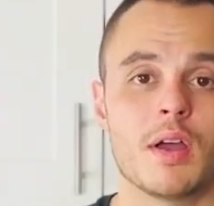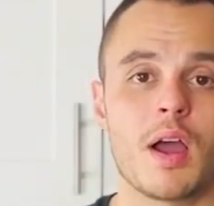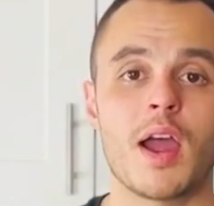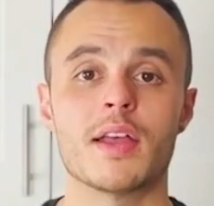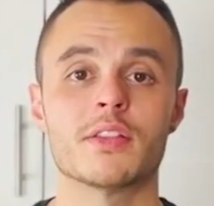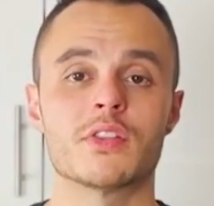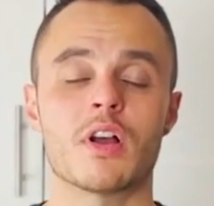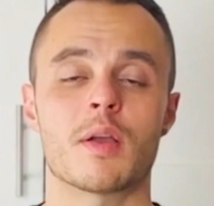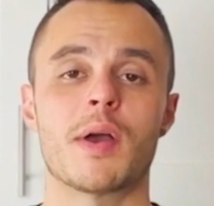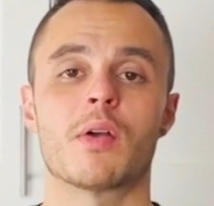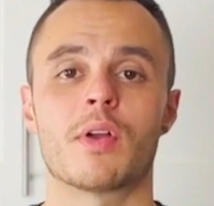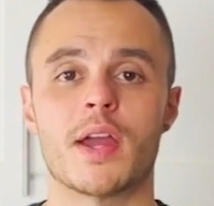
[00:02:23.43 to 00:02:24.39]
All right, let's talk
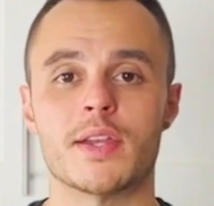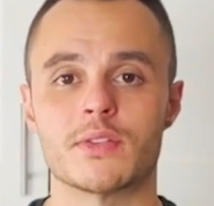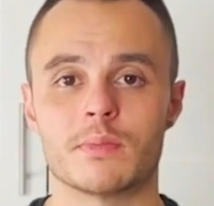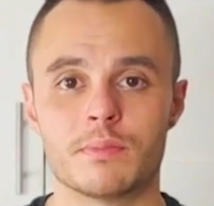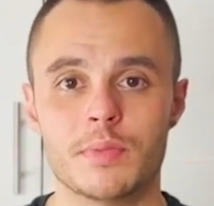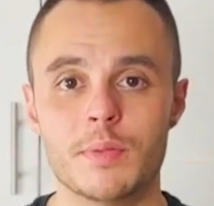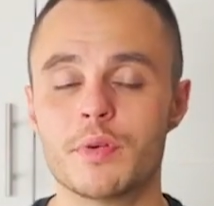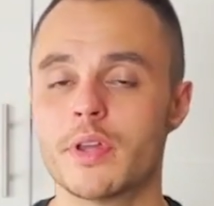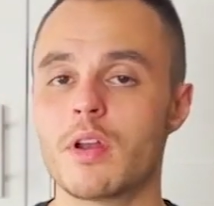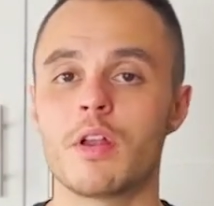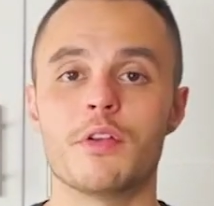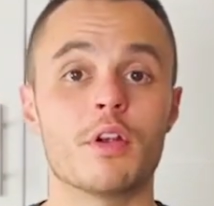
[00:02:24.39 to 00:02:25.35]
about rice. People
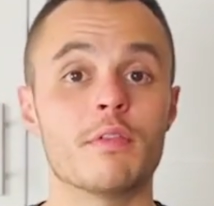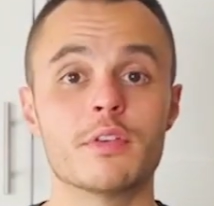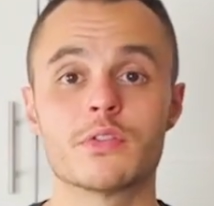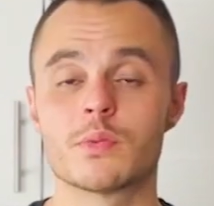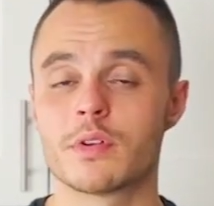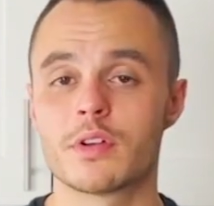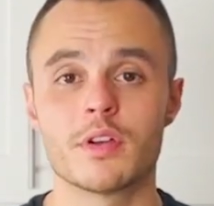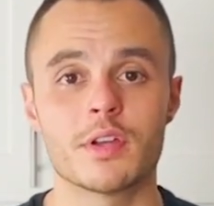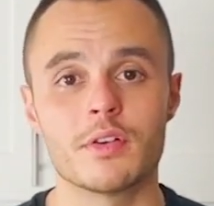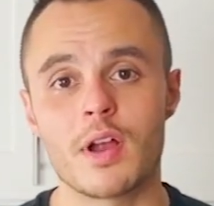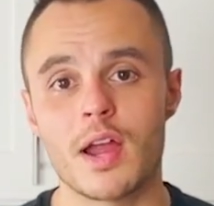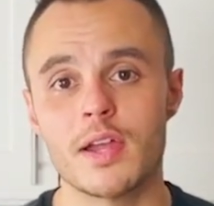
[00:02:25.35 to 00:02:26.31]
get all nervous when they're
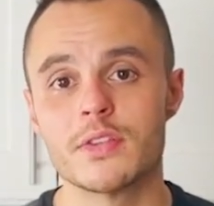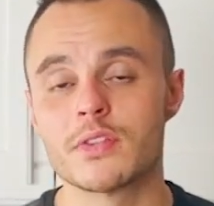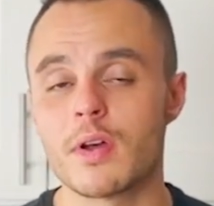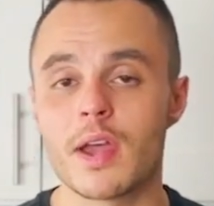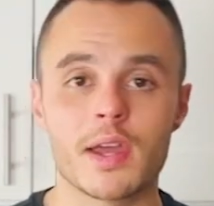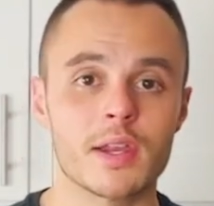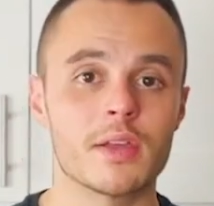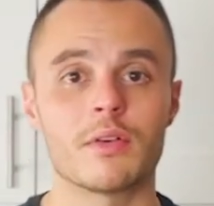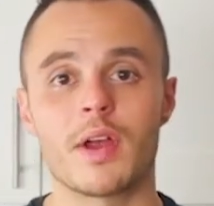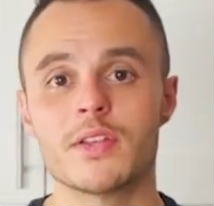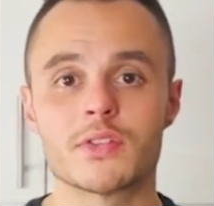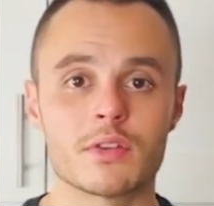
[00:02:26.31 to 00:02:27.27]
cooking rice. Oh, I gotta get a
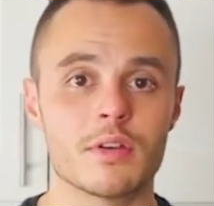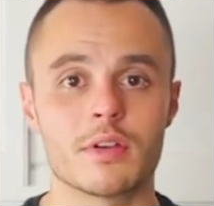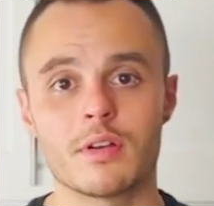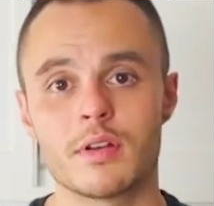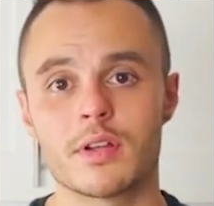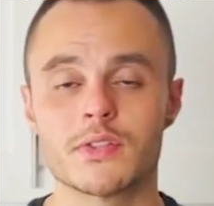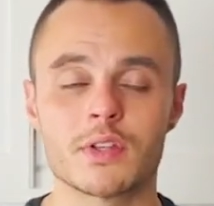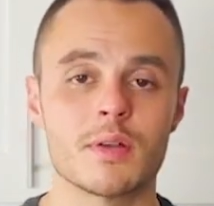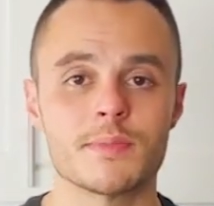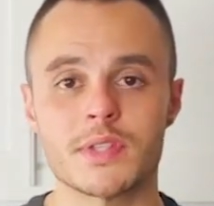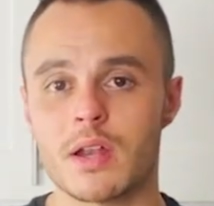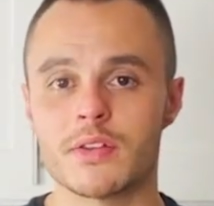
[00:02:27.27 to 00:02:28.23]
rice cooker because it
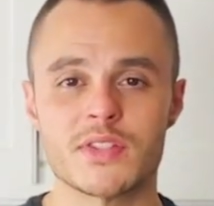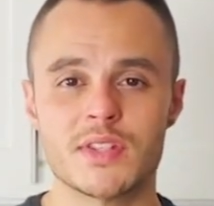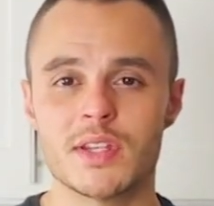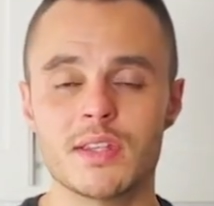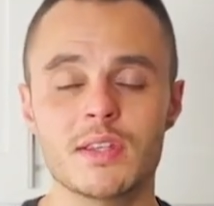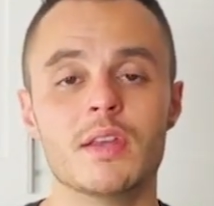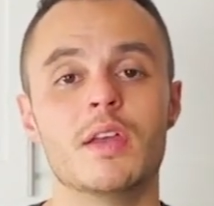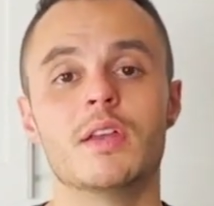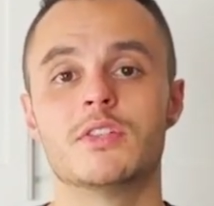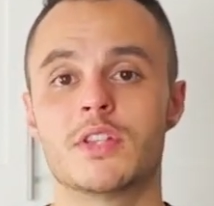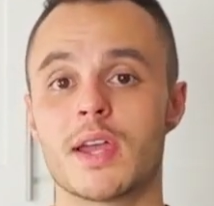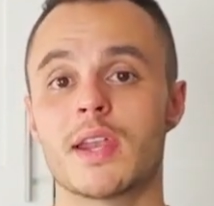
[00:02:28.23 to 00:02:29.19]
comes out all sticky.
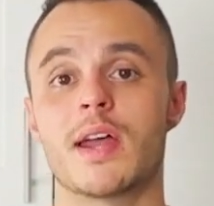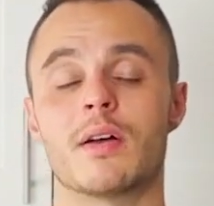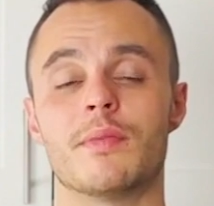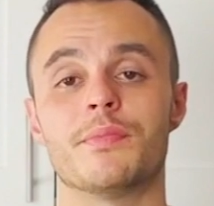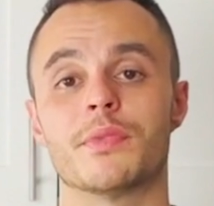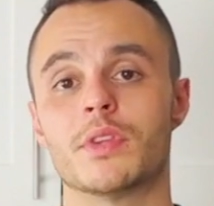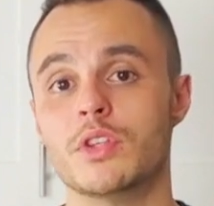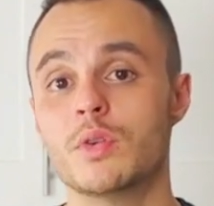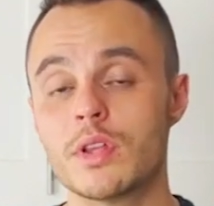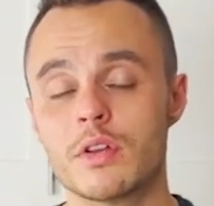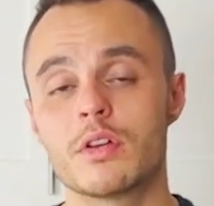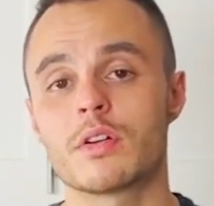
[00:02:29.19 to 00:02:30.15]
Check it out.
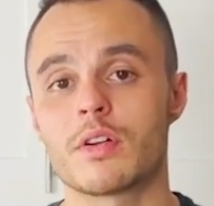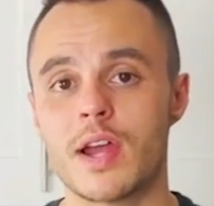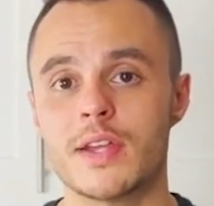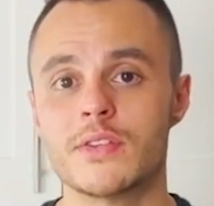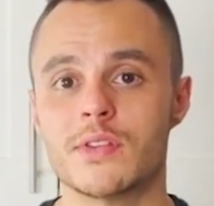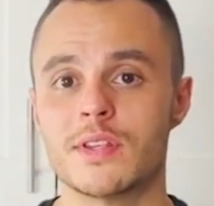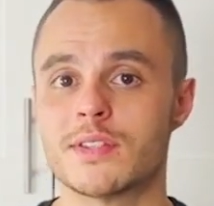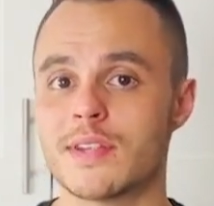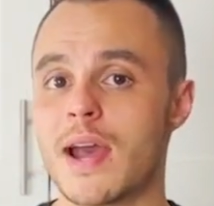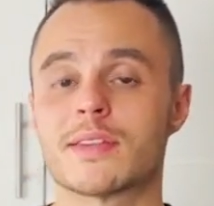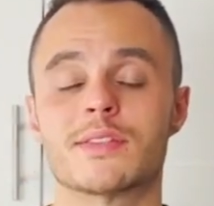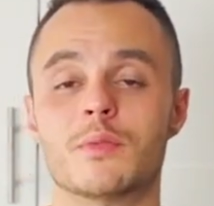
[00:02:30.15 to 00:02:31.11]
You can cook rice the
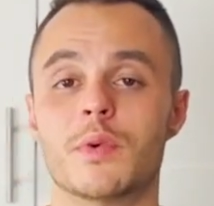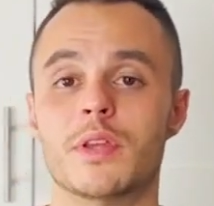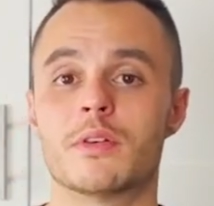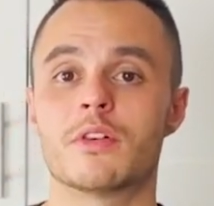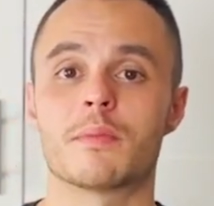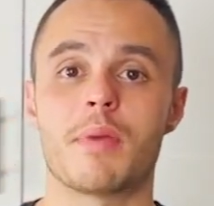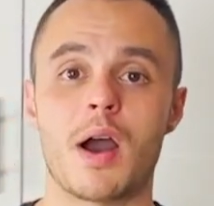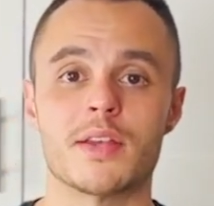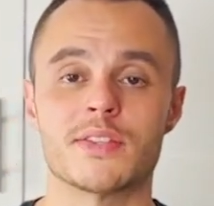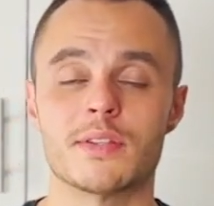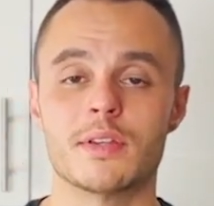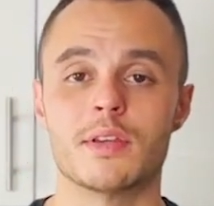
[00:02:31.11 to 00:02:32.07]
exact same way you cook
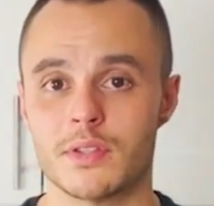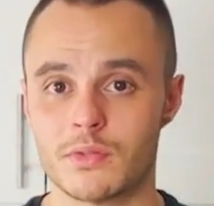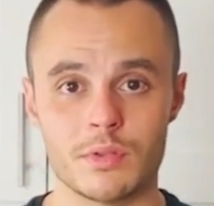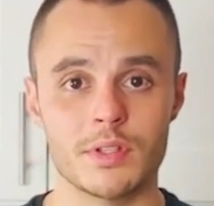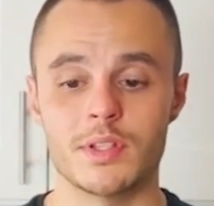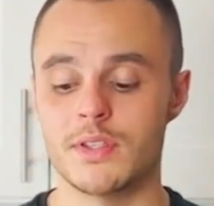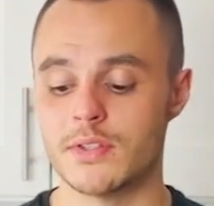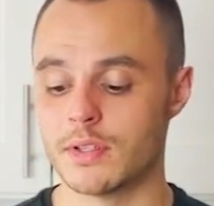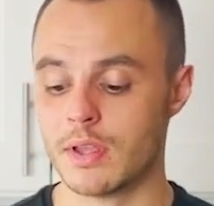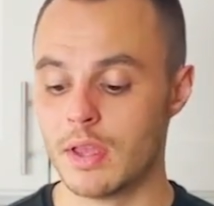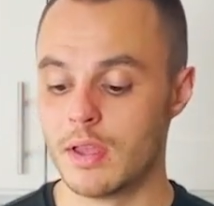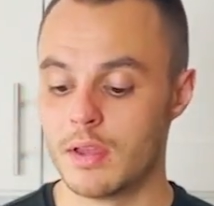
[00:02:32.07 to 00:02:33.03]
pasta. It's really
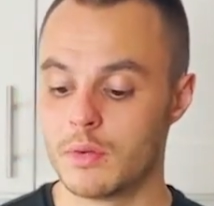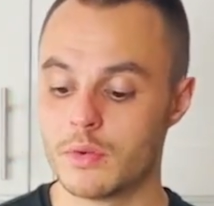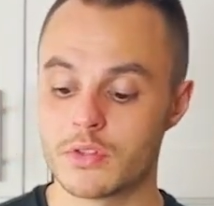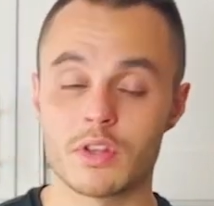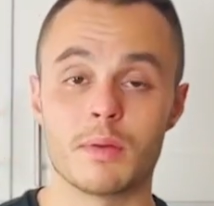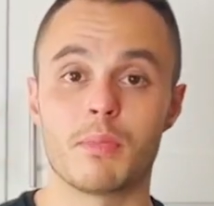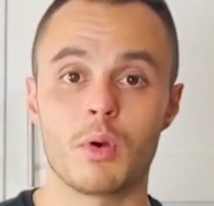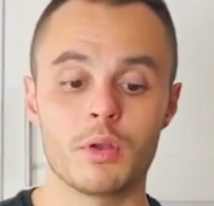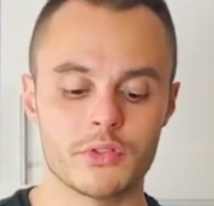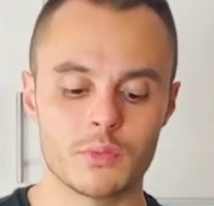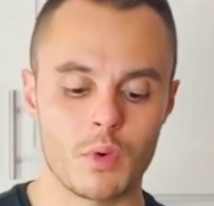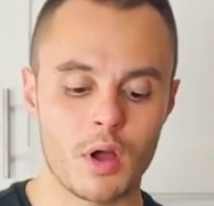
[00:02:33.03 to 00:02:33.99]
easy. We're just gonna
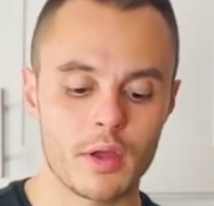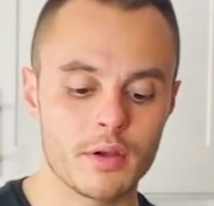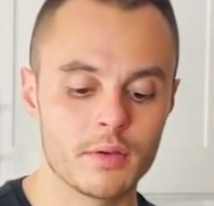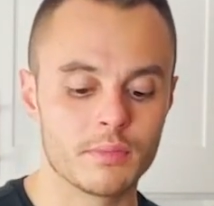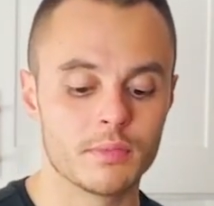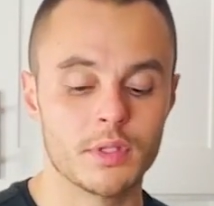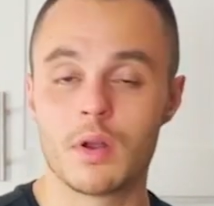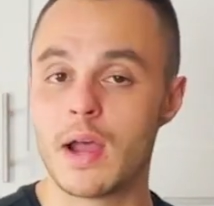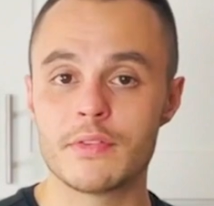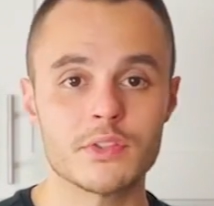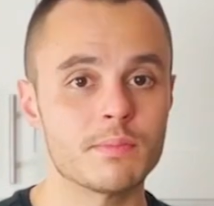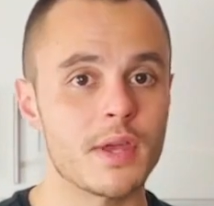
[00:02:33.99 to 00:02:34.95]
boil some water. You don't
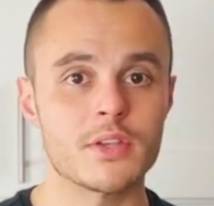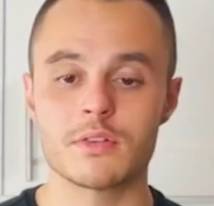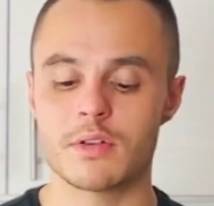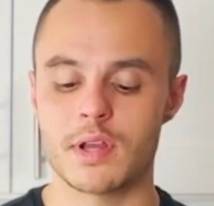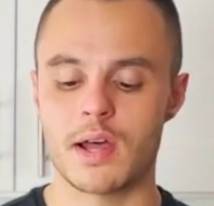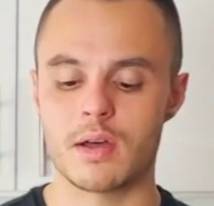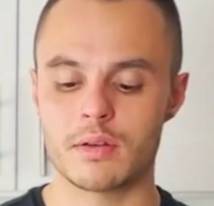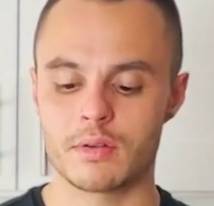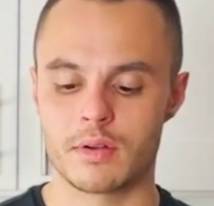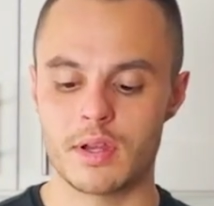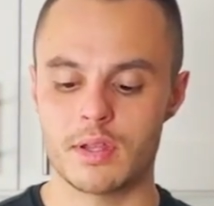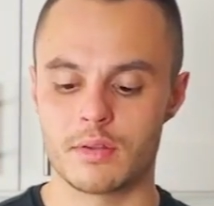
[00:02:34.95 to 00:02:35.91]
have to measure it
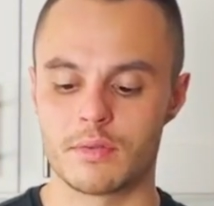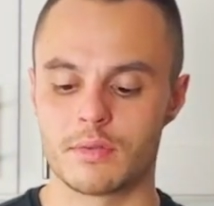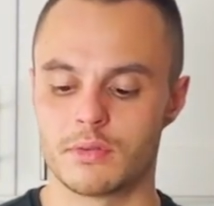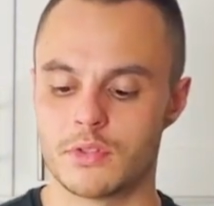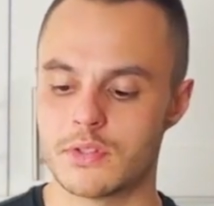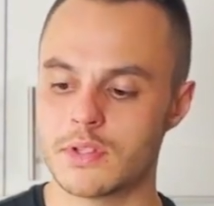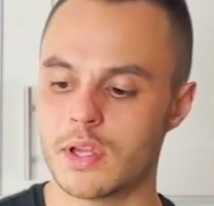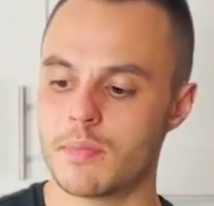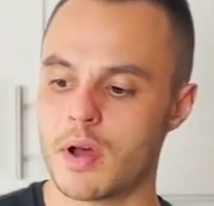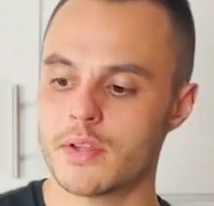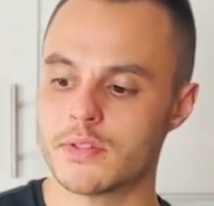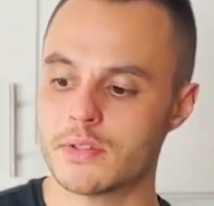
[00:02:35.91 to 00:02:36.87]
out, right? Just
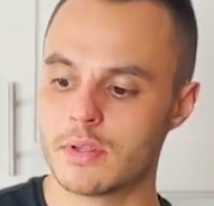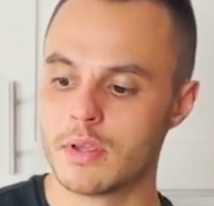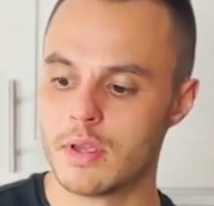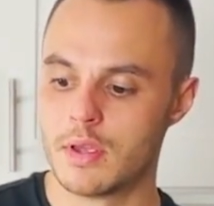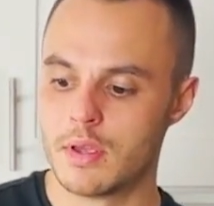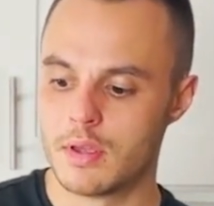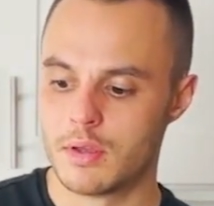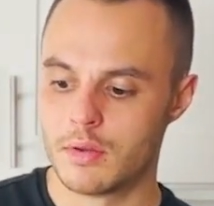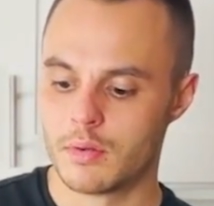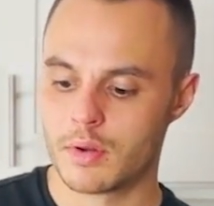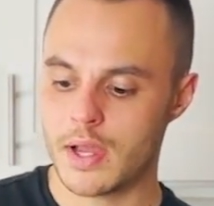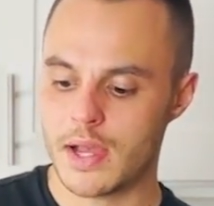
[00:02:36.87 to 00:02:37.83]
like pasta.
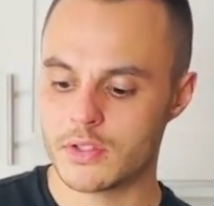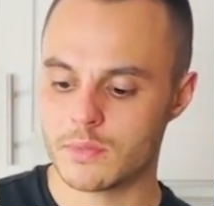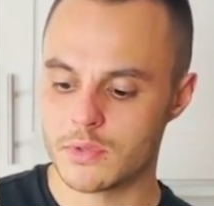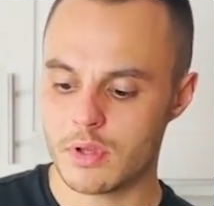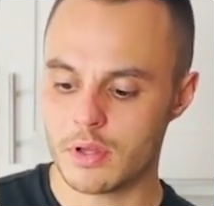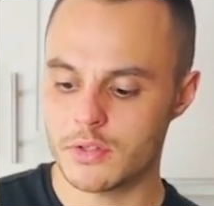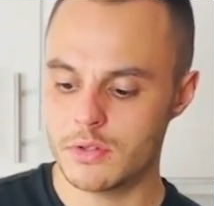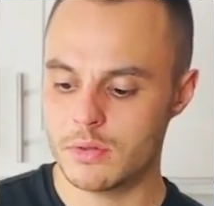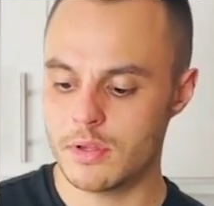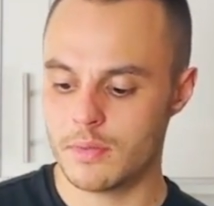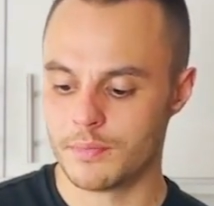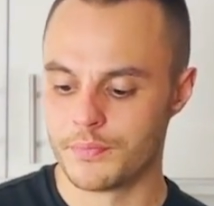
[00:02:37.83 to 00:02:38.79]
We're gonna add some salt
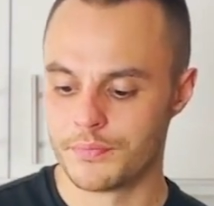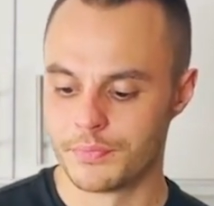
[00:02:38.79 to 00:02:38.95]
to it.